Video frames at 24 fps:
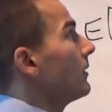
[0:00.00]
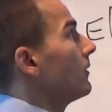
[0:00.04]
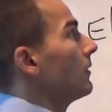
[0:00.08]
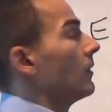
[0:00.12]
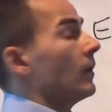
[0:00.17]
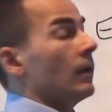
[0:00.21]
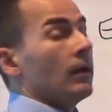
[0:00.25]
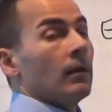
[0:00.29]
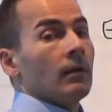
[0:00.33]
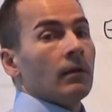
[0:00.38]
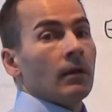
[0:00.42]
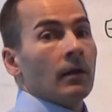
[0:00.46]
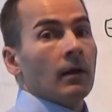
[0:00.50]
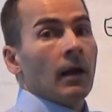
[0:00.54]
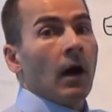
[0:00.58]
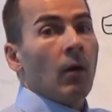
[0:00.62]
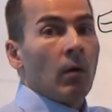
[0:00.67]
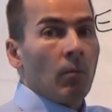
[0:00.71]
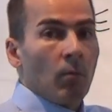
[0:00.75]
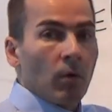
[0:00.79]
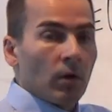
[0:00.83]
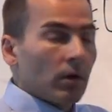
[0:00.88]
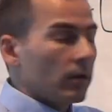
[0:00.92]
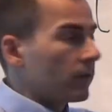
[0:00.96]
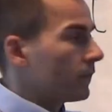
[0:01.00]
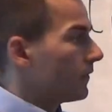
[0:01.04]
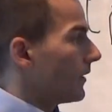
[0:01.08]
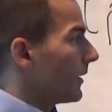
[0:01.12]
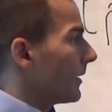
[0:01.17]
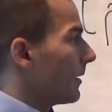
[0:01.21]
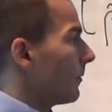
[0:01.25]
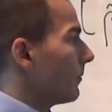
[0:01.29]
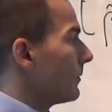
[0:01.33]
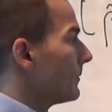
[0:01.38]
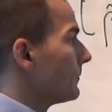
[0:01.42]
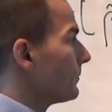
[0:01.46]
in our model
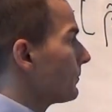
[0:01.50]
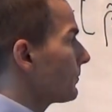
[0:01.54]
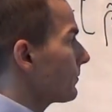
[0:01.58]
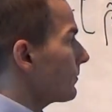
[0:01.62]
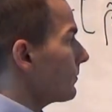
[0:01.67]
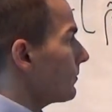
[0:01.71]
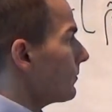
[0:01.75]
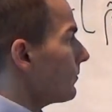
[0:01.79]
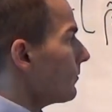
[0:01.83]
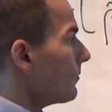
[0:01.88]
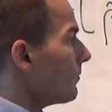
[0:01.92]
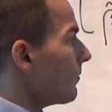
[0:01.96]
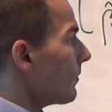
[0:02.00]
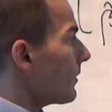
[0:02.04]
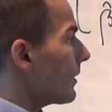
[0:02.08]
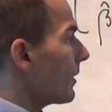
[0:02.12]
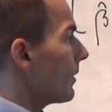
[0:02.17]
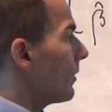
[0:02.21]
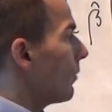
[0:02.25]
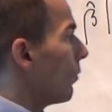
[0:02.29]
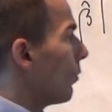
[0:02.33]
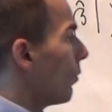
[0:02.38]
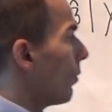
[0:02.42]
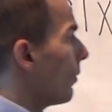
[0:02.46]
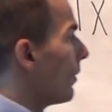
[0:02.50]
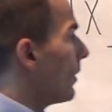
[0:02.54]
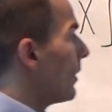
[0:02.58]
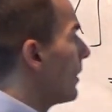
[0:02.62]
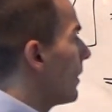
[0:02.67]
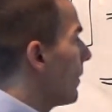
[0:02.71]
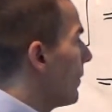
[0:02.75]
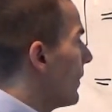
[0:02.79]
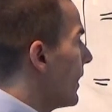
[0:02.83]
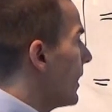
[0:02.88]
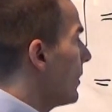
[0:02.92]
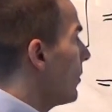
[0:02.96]
setup,
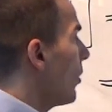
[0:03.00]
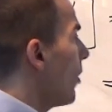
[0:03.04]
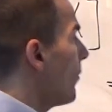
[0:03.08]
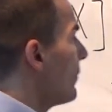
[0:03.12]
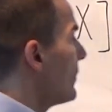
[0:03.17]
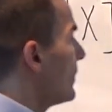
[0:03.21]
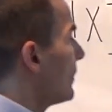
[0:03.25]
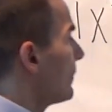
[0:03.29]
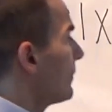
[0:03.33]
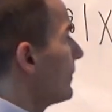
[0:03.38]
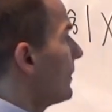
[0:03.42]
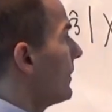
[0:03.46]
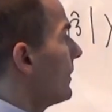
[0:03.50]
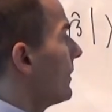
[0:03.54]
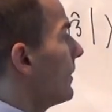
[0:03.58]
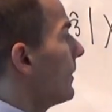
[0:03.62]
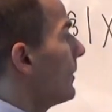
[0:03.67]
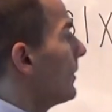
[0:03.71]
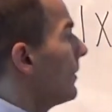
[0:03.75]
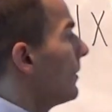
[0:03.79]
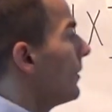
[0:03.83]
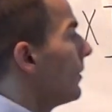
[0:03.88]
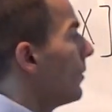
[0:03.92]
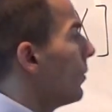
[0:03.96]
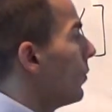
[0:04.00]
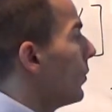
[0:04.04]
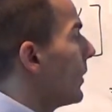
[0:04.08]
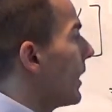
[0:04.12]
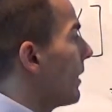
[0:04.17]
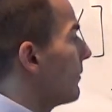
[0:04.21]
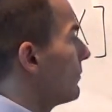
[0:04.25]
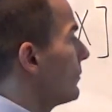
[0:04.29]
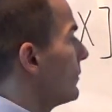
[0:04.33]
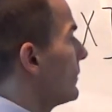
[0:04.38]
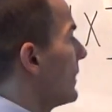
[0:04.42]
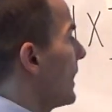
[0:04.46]
then obviously
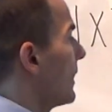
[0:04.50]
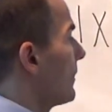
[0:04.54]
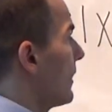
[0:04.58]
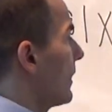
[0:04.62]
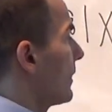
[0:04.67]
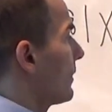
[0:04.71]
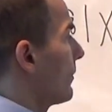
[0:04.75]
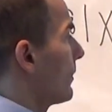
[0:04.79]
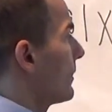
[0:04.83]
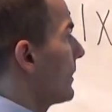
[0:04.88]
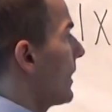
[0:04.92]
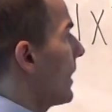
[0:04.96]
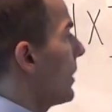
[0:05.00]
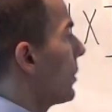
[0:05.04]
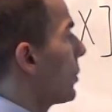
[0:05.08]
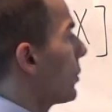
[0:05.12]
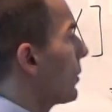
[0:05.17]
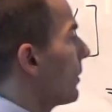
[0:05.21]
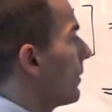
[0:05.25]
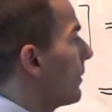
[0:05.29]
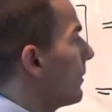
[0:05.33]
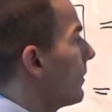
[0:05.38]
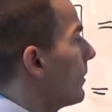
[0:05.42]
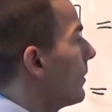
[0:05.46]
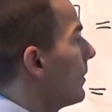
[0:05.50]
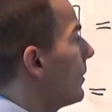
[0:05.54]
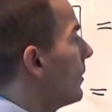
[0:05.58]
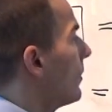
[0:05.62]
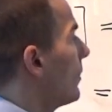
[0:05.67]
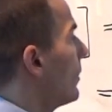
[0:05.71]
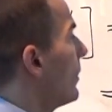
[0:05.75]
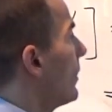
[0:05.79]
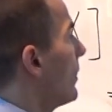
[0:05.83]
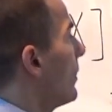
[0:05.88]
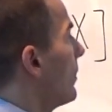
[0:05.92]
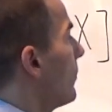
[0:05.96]
we have to take the expectation
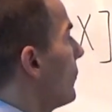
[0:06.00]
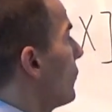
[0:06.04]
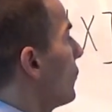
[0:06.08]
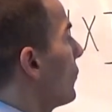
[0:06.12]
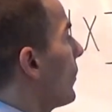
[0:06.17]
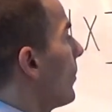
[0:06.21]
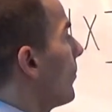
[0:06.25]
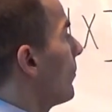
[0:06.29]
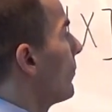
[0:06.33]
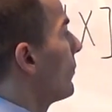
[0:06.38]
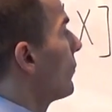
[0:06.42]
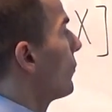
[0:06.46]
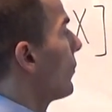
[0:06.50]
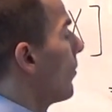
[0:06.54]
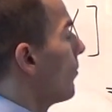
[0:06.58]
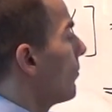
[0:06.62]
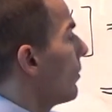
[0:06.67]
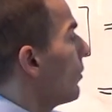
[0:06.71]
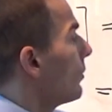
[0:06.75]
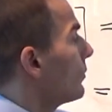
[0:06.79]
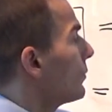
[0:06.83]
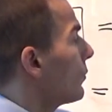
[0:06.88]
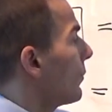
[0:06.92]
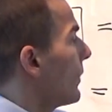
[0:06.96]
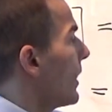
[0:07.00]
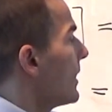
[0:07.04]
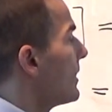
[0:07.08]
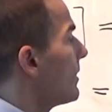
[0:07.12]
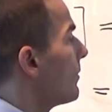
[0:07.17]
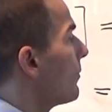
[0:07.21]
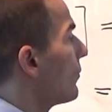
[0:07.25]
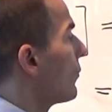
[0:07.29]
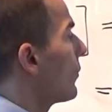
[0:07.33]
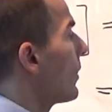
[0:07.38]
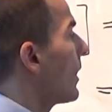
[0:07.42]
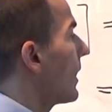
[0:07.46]
from both
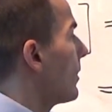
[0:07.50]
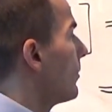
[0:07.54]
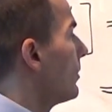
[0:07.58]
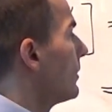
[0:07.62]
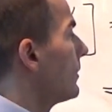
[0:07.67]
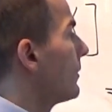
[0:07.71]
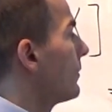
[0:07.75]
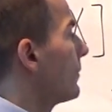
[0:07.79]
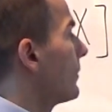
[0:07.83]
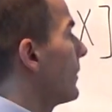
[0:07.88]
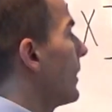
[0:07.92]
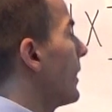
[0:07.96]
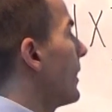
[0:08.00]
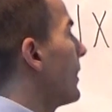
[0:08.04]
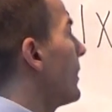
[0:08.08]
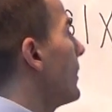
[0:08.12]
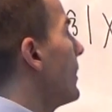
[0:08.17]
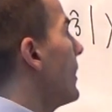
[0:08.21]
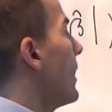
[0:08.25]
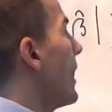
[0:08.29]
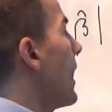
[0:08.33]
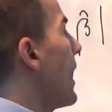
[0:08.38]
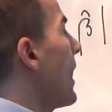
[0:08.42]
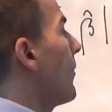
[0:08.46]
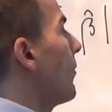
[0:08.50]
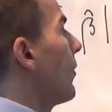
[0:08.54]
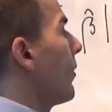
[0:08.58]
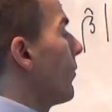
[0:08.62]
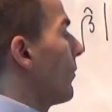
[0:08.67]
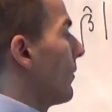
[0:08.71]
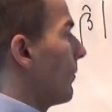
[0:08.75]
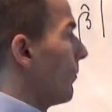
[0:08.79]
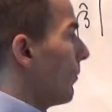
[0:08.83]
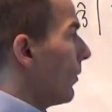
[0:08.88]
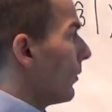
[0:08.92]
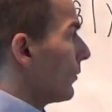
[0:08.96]
random variables, yeah,
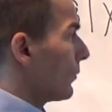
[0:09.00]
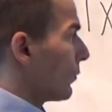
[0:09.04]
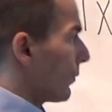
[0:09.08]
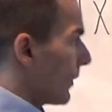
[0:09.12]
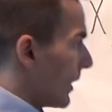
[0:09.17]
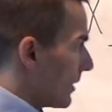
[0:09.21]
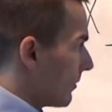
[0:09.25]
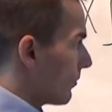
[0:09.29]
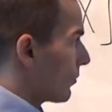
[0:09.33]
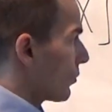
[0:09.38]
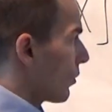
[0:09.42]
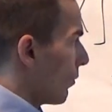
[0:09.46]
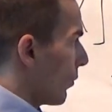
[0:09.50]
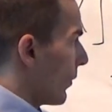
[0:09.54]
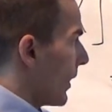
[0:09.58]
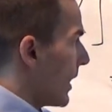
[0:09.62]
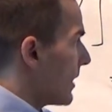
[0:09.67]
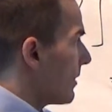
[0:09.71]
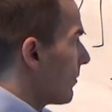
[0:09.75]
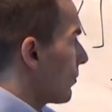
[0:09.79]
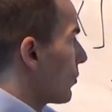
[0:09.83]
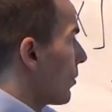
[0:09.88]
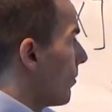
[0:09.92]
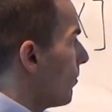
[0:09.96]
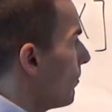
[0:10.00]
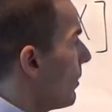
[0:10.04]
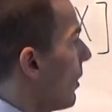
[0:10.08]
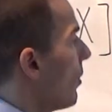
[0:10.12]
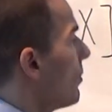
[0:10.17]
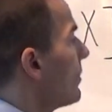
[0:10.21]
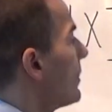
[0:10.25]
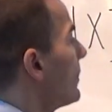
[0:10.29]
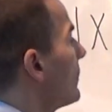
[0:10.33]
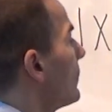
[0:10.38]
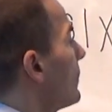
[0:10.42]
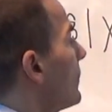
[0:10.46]
from both random
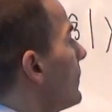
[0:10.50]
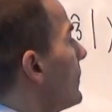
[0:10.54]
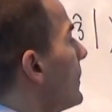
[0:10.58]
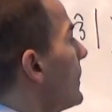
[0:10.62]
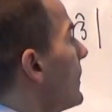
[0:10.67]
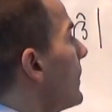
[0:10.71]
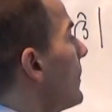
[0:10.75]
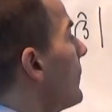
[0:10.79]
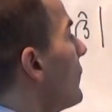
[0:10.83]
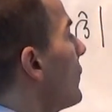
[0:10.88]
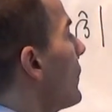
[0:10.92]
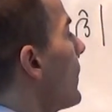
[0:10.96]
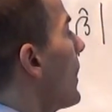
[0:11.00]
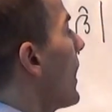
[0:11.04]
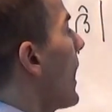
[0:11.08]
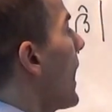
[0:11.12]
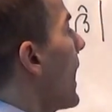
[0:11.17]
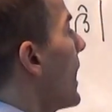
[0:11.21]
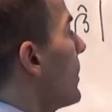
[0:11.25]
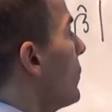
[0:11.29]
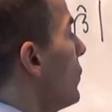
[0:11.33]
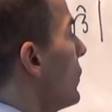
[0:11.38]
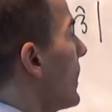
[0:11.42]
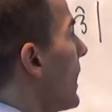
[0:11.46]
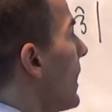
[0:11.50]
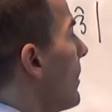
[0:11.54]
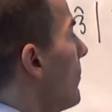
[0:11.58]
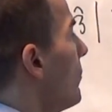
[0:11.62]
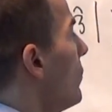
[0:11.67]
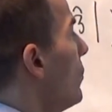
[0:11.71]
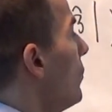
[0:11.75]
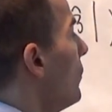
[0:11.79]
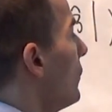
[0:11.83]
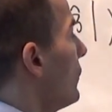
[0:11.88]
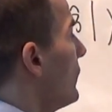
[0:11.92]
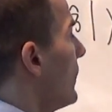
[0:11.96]
components here, and we
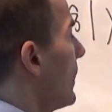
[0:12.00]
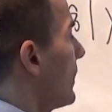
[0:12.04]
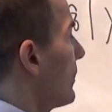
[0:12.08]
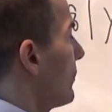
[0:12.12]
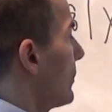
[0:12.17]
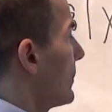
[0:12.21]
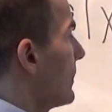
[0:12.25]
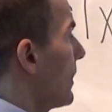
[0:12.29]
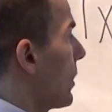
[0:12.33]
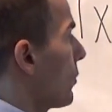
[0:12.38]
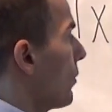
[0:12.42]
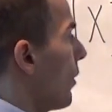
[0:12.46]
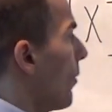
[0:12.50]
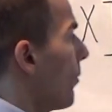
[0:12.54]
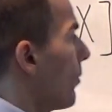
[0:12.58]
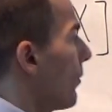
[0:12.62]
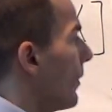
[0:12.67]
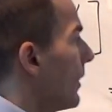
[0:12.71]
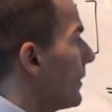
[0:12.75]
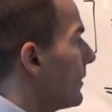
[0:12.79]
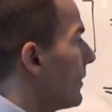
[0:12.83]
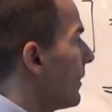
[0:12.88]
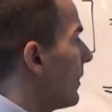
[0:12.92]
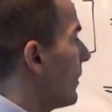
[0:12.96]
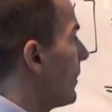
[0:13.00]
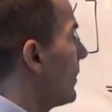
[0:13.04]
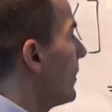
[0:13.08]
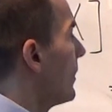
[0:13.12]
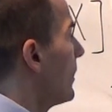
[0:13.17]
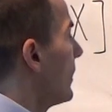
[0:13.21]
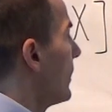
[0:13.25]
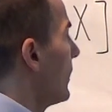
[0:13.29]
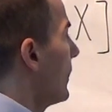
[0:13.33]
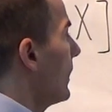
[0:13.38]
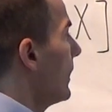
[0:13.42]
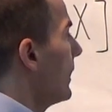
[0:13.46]
can move the expectation operator
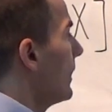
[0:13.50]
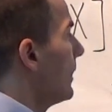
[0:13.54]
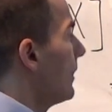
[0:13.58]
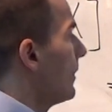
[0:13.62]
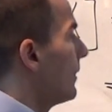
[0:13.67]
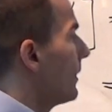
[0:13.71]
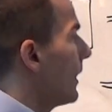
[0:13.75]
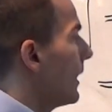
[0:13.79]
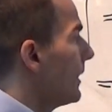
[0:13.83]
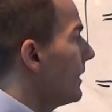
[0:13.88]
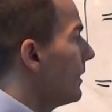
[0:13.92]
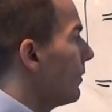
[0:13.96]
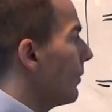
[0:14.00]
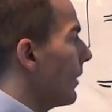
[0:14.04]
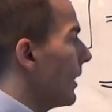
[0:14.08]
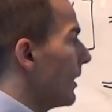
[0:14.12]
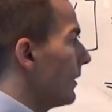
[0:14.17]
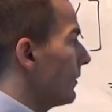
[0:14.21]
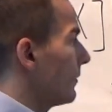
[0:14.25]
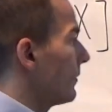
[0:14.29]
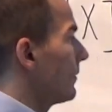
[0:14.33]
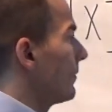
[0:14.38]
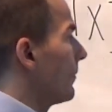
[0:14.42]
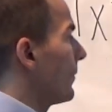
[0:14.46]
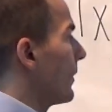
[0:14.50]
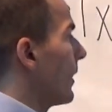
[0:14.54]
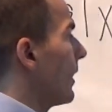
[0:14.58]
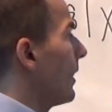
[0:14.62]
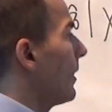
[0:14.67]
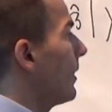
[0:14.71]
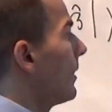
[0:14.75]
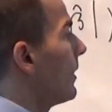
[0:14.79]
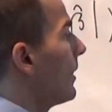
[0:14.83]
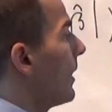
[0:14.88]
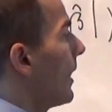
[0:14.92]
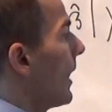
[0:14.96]
in any ways.
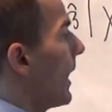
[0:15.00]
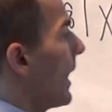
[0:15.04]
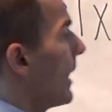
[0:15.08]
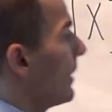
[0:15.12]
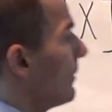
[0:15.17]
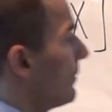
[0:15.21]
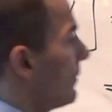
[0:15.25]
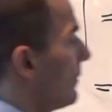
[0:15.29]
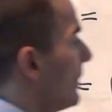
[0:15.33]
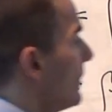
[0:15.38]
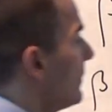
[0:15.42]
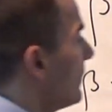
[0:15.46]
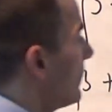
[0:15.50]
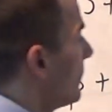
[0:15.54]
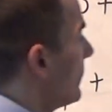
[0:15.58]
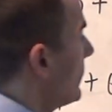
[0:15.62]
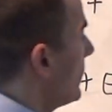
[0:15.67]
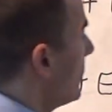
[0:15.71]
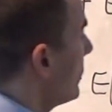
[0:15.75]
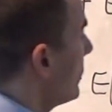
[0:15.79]
Yeah? And since